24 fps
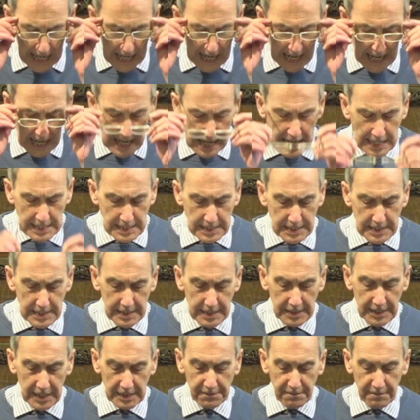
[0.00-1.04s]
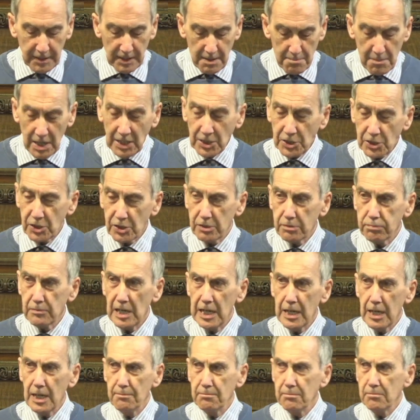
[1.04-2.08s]
And that's very much
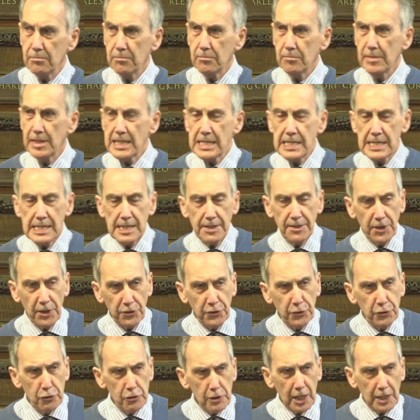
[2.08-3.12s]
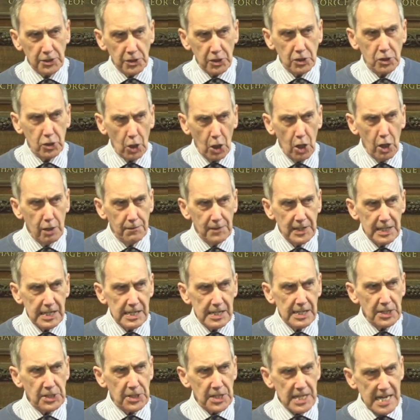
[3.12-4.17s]
um, the, the thrust of it. It
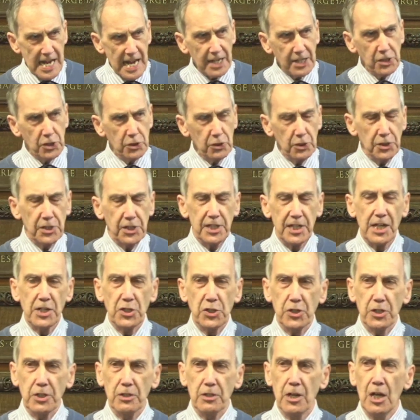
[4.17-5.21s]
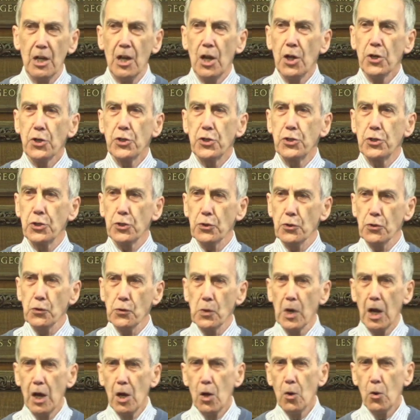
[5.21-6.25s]
is the exhortation
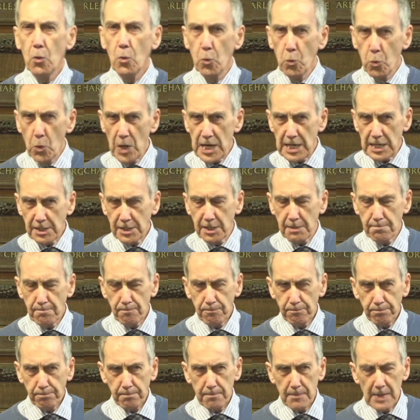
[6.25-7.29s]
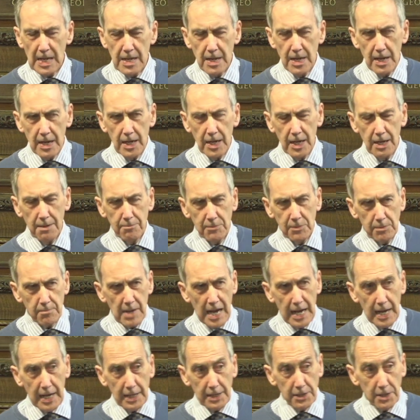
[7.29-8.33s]
to wait. Um,
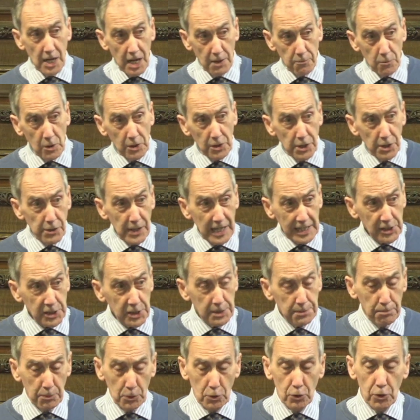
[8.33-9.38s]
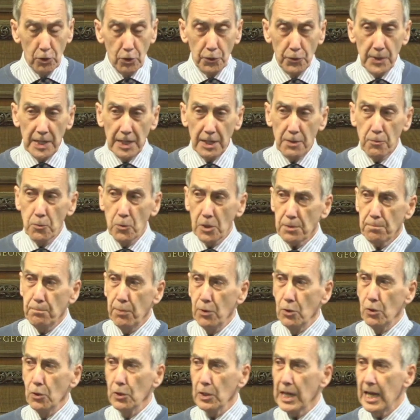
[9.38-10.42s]
and, and we're going to explore really what
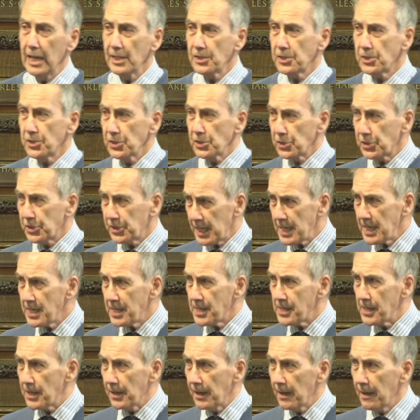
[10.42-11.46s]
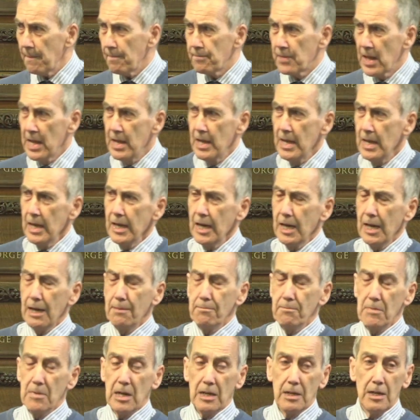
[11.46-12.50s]
Paul has to say here.
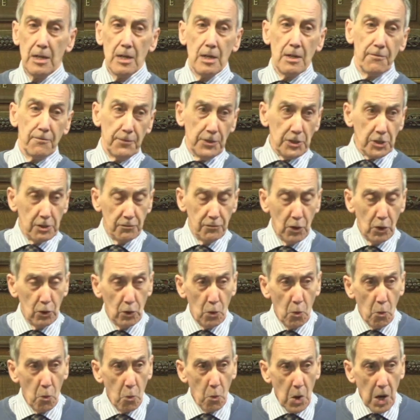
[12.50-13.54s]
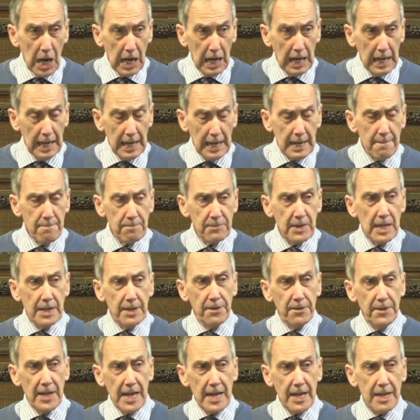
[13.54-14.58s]
Um, first of all, why,
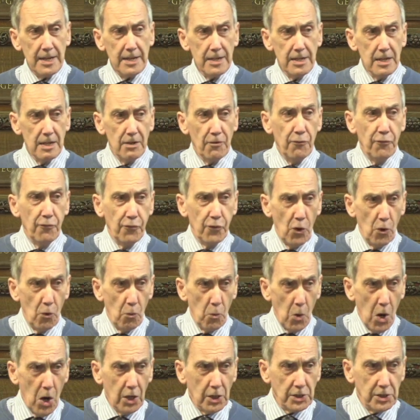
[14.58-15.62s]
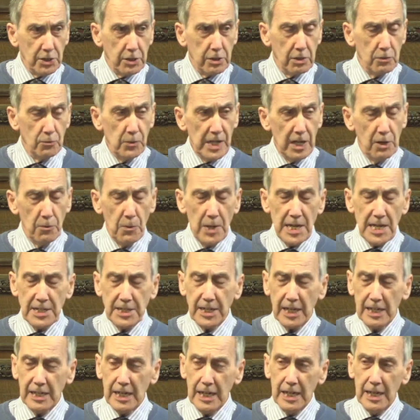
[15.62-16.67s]
then for what we are
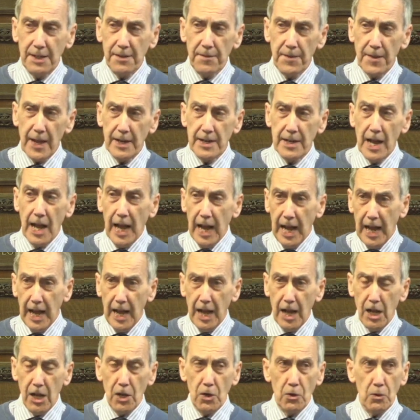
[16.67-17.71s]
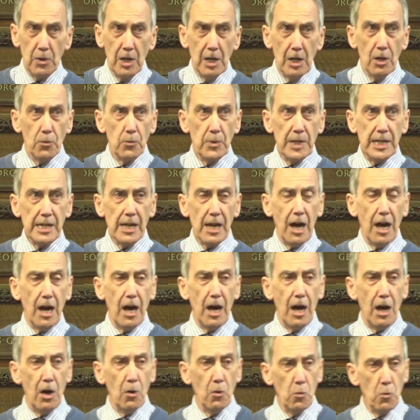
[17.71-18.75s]
waiting, and then how we
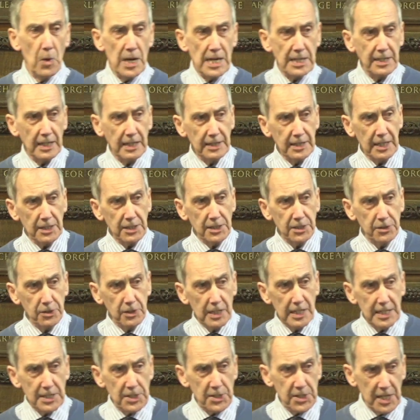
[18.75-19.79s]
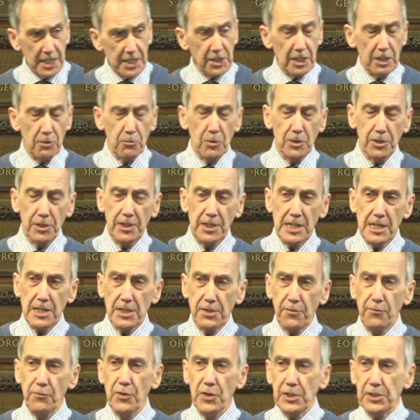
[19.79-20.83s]
are waiting. That's essentially what these
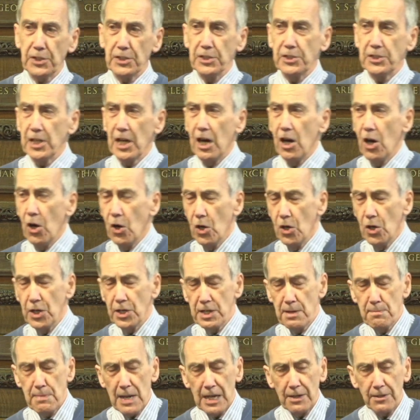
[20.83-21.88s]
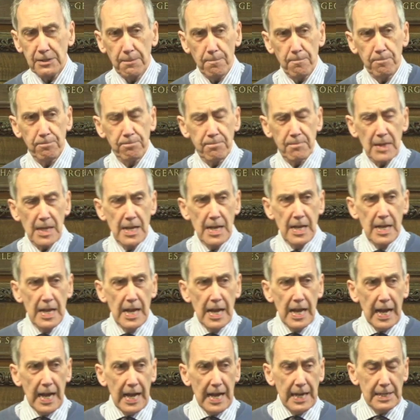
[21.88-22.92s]
verses are on about.
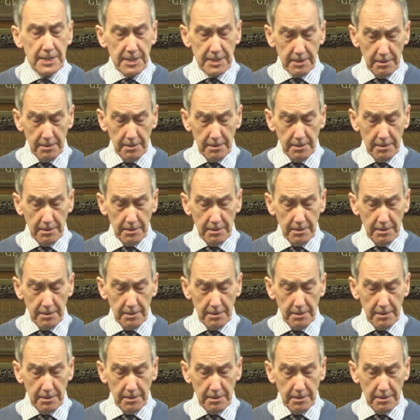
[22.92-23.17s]
And,